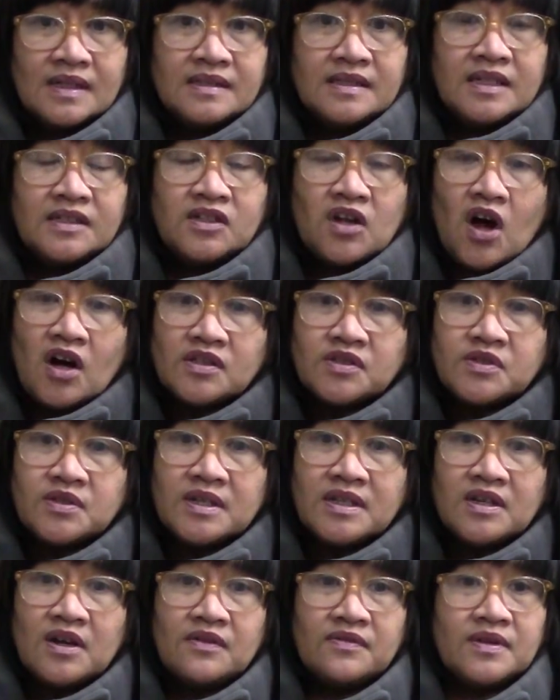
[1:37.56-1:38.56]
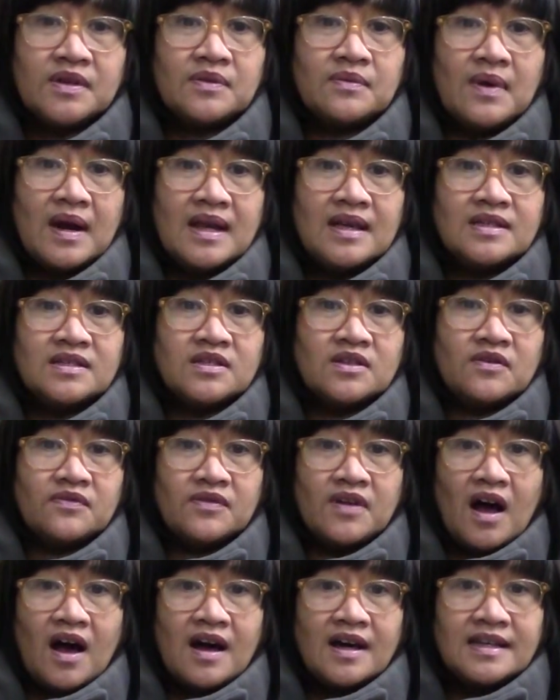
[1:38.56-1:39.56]
The doctrine of the grace
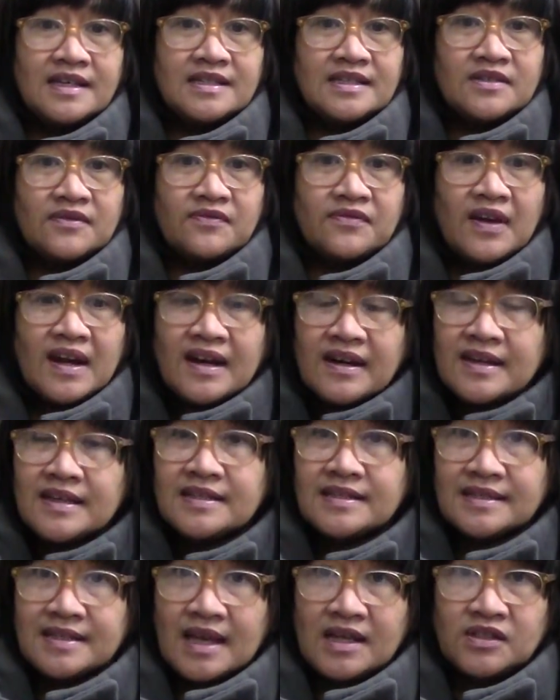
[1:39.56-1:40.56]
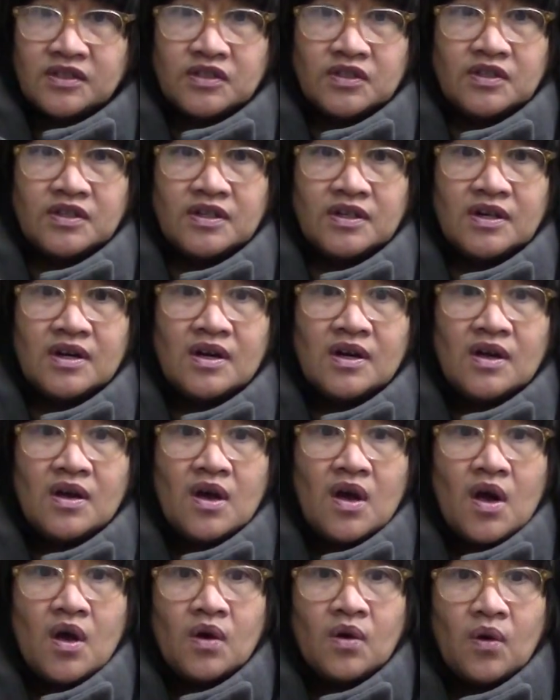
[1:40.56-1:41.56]
of God is the very center
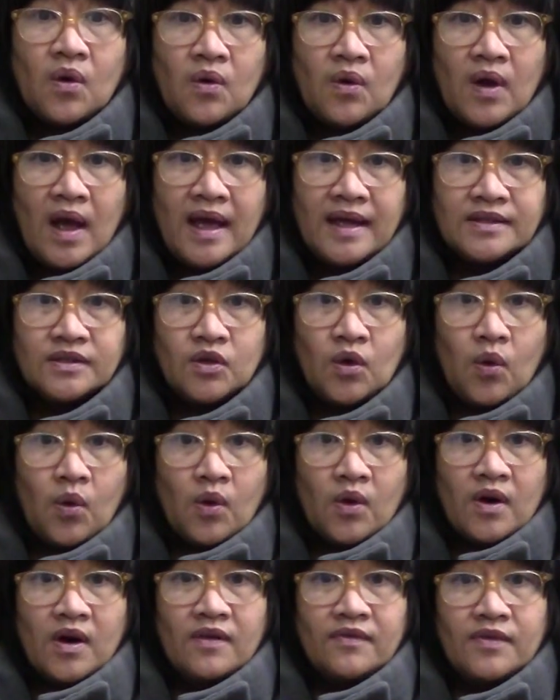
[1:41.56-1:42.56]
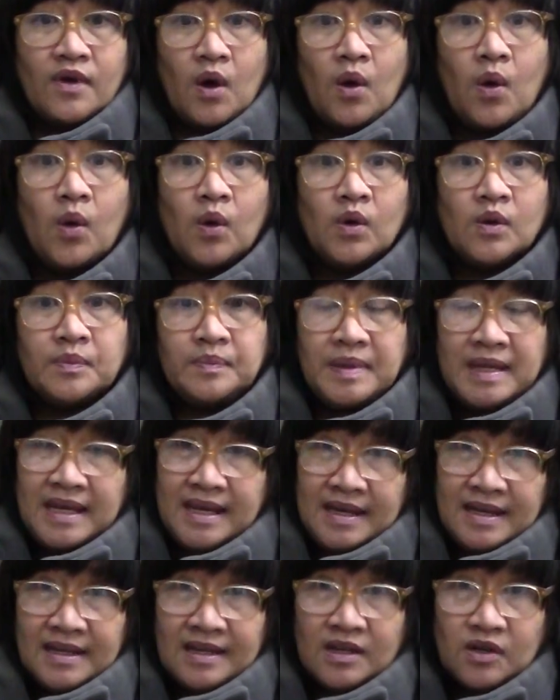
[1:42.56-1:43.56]
and core of the whole
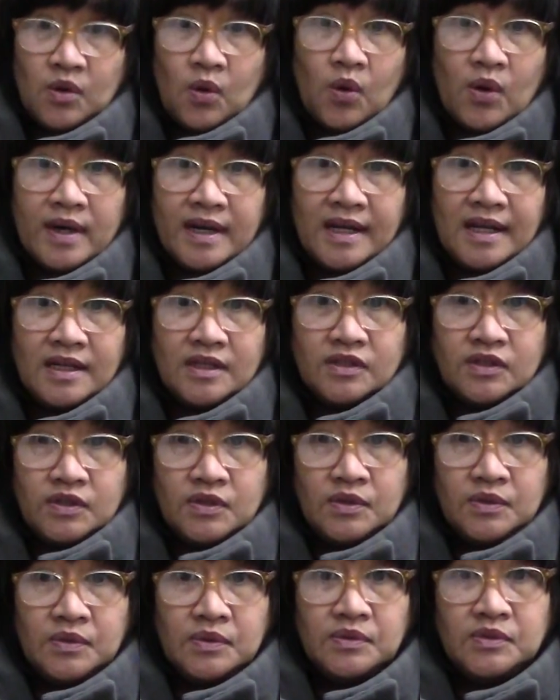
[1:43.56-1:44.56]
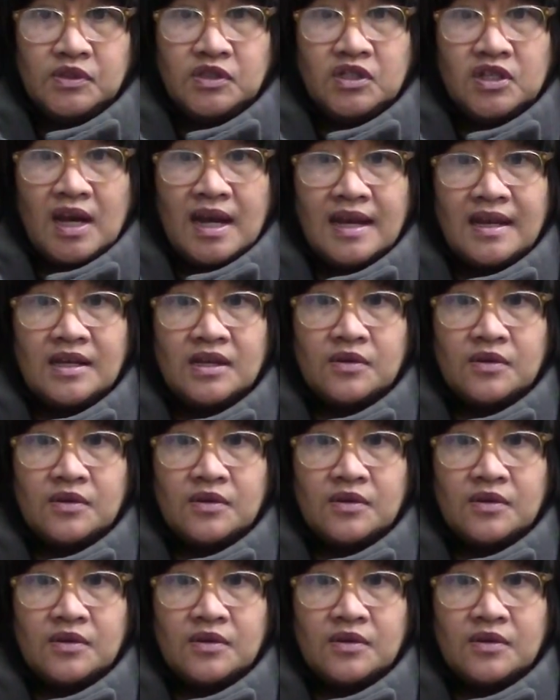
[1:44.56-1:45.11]
being, according to J.